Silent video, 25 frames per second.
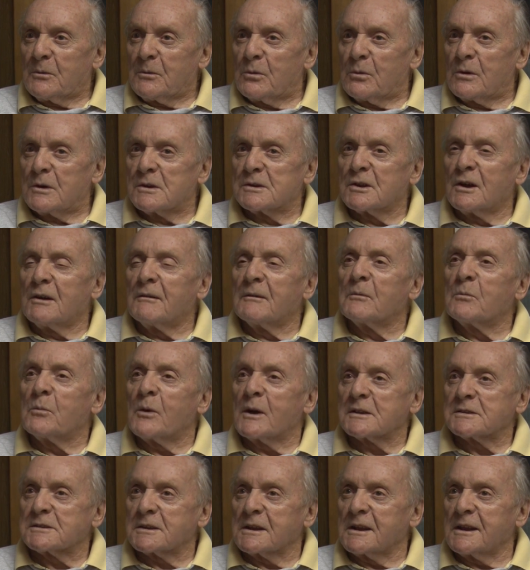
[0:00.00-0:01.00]
It was over in
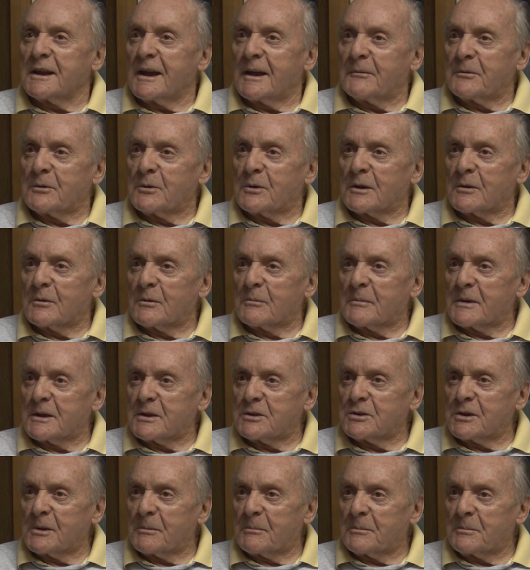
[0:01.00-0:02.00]
Western Avenue at my
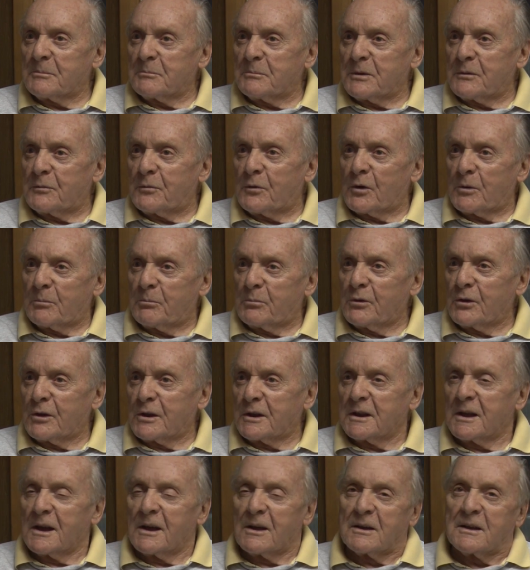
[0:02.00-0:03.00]
gym before it
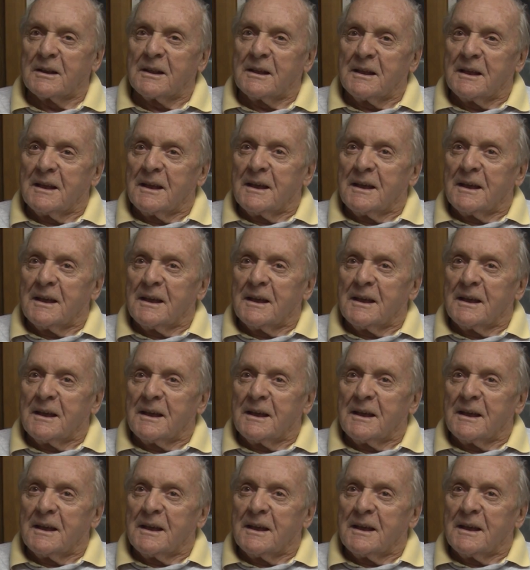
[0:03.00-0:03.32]
burned down.